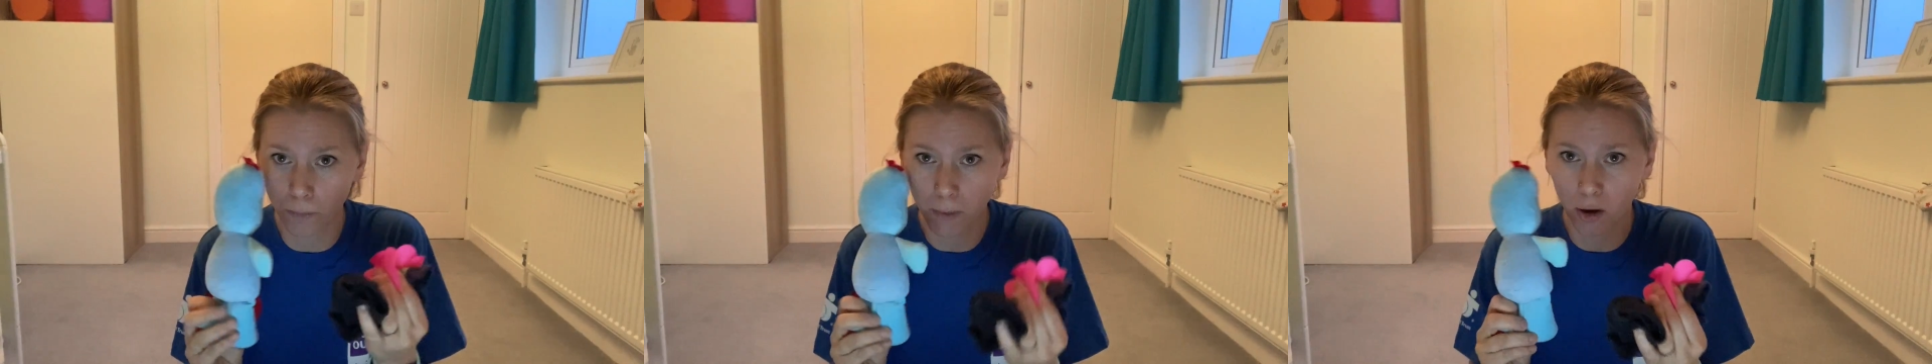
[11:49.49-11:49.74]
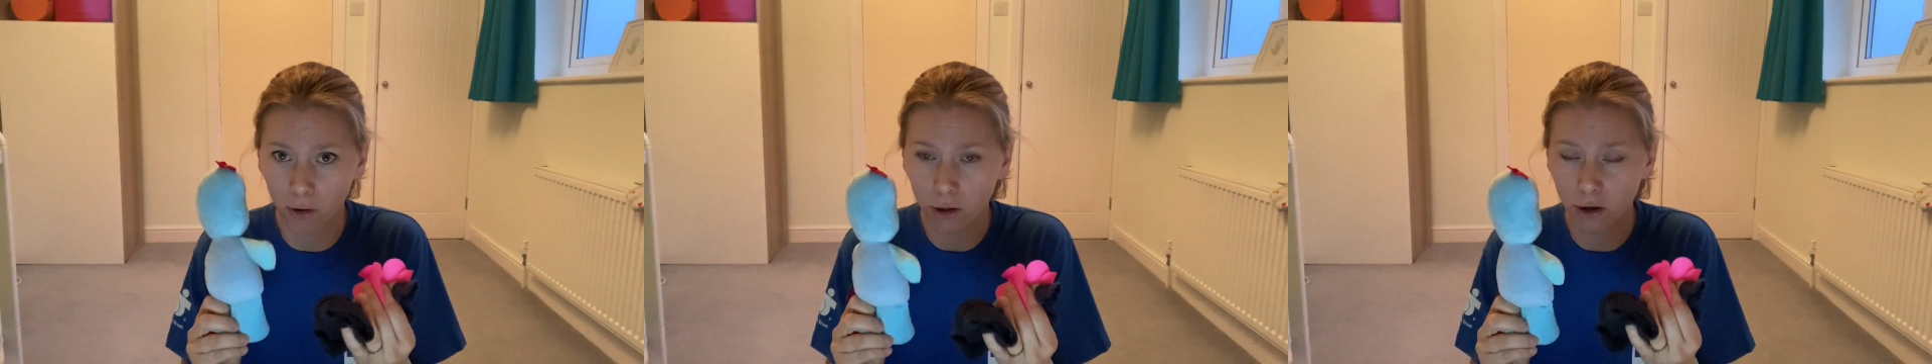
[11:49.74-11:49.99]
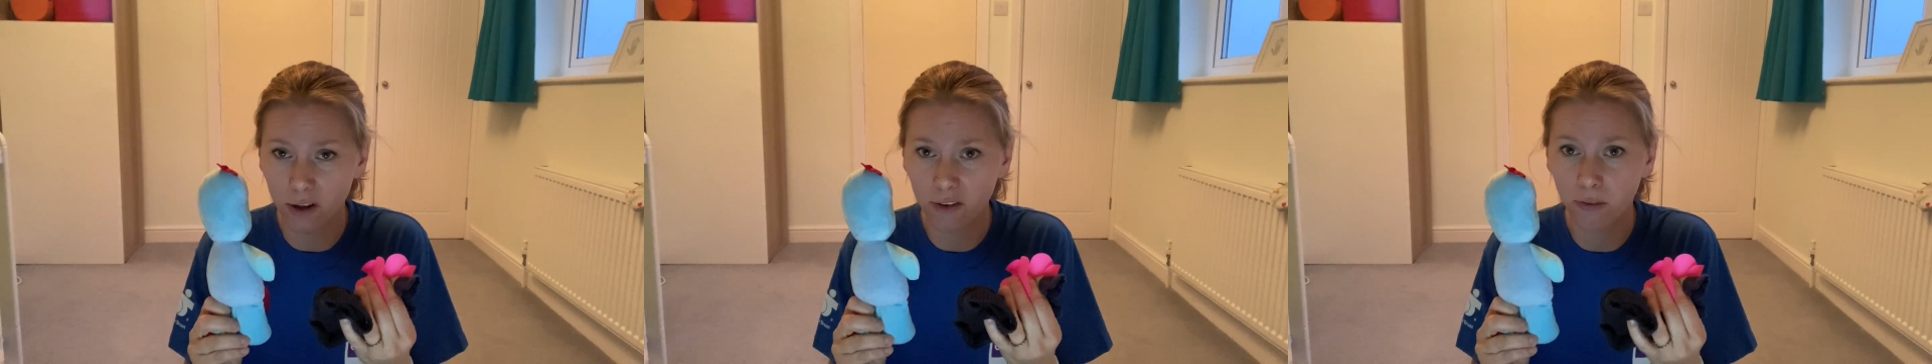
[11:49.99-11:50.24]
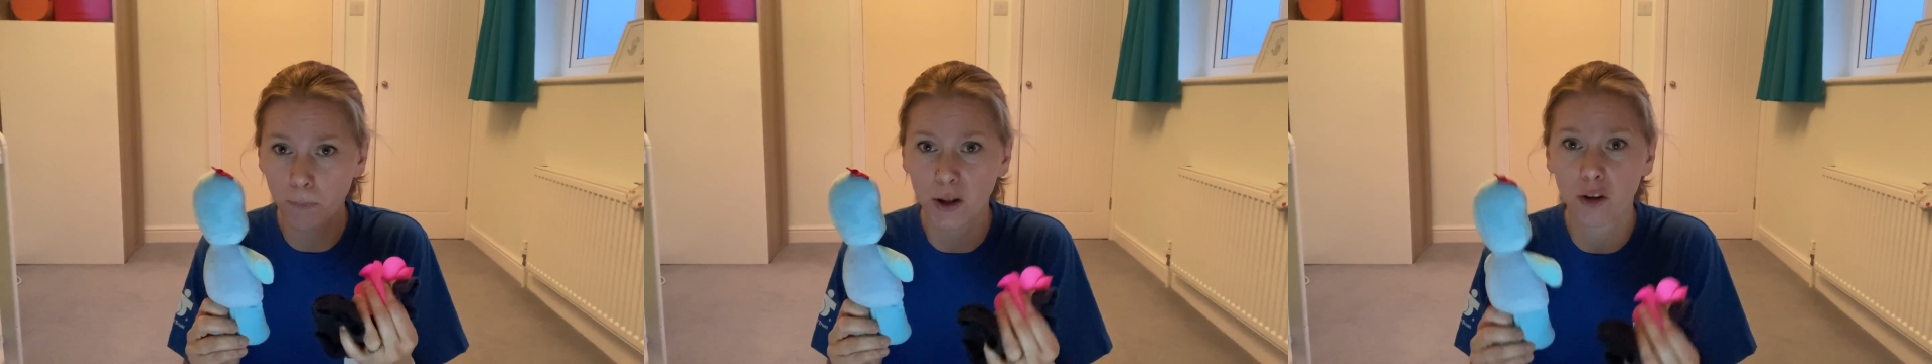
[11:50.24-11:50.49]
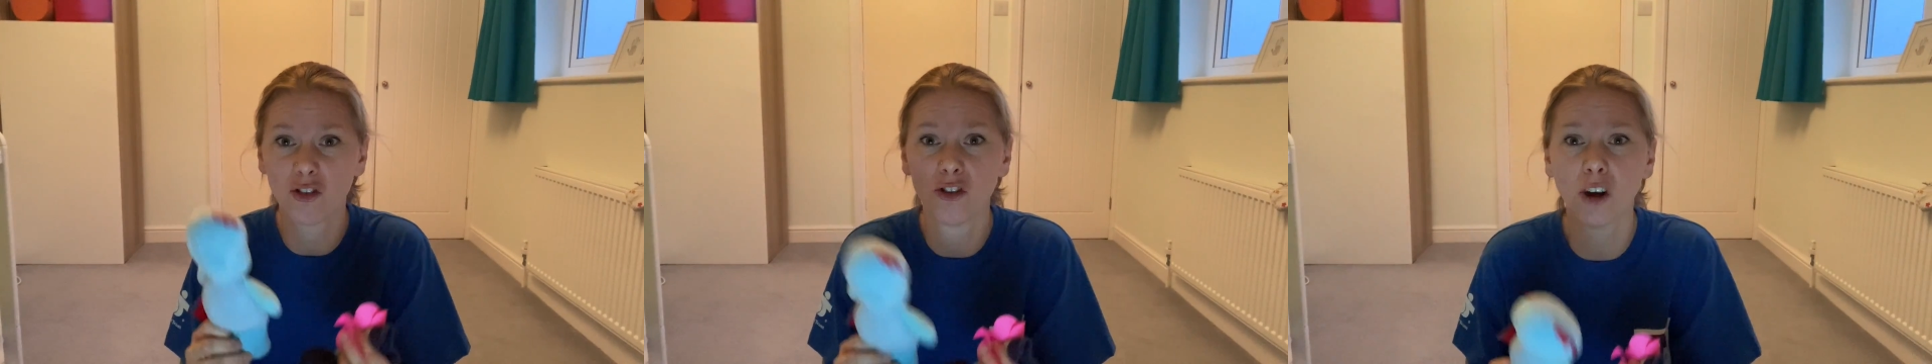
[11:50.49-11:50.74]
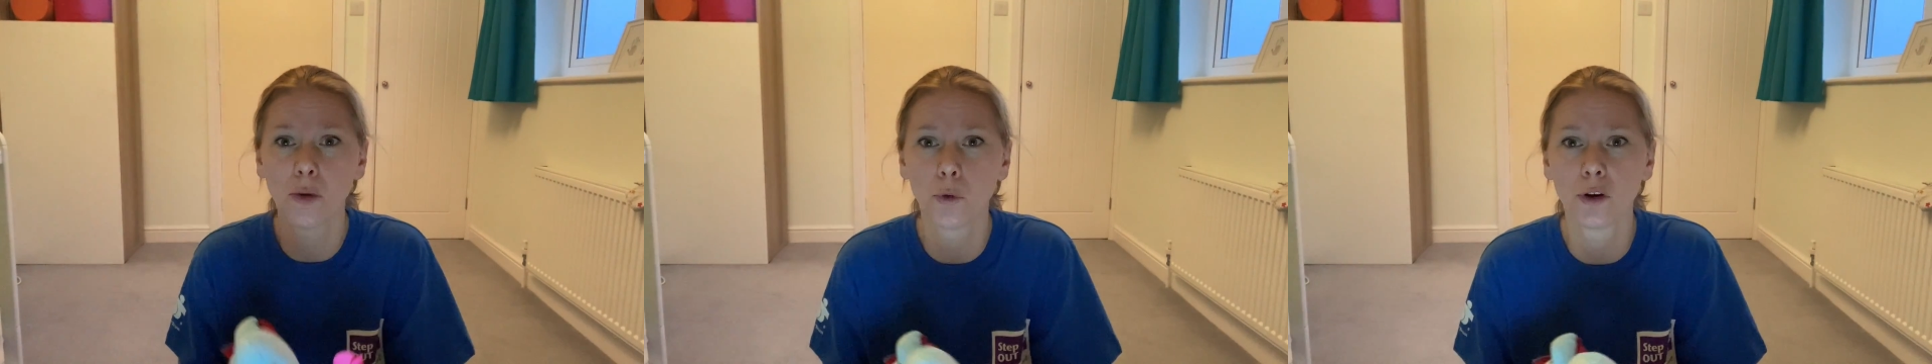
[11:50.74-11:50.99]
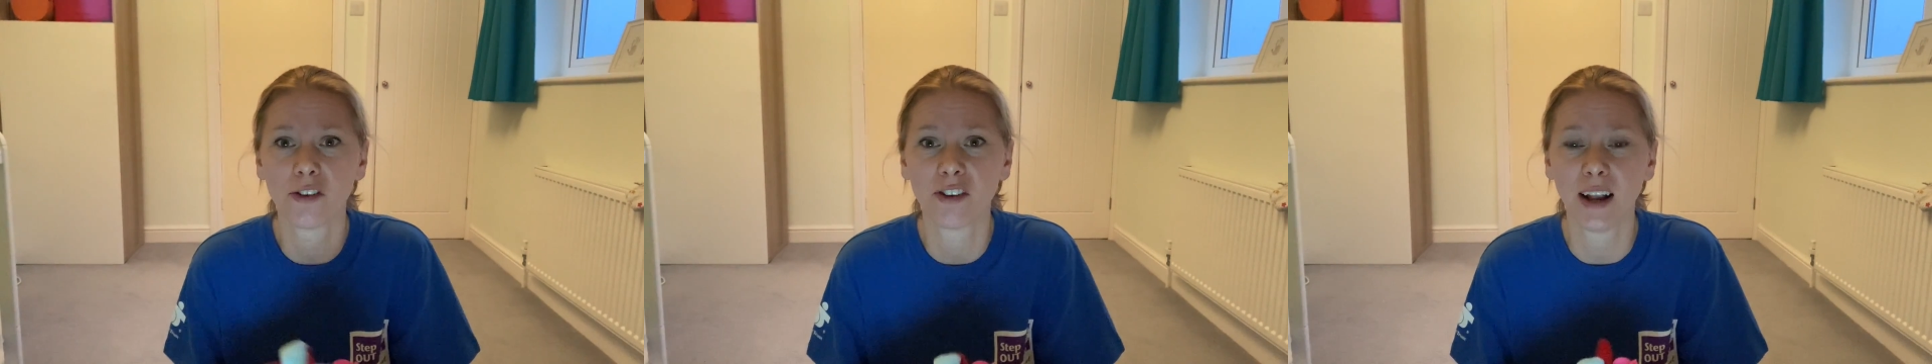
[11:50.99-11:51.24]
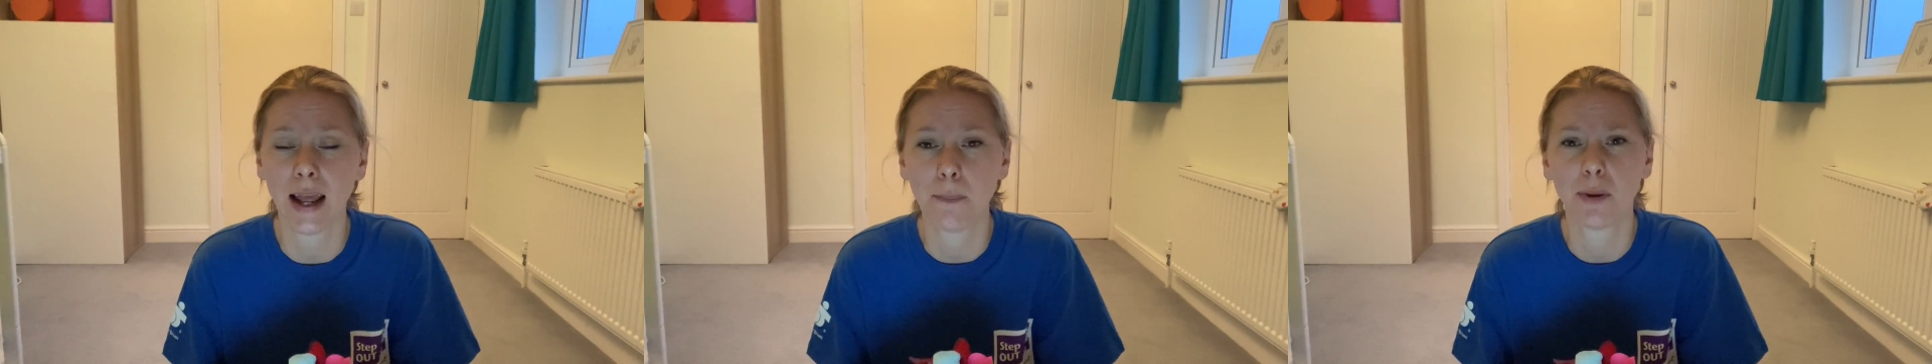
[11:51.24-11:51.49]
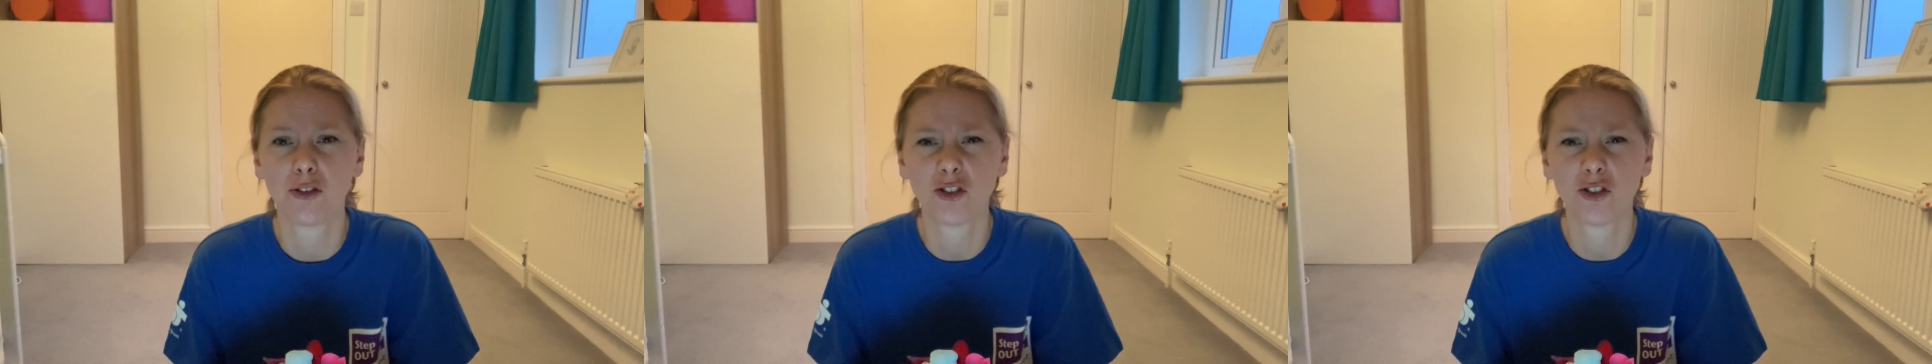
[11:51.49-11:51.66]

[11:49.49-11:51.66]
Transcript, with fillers: markers because you don't want to slip.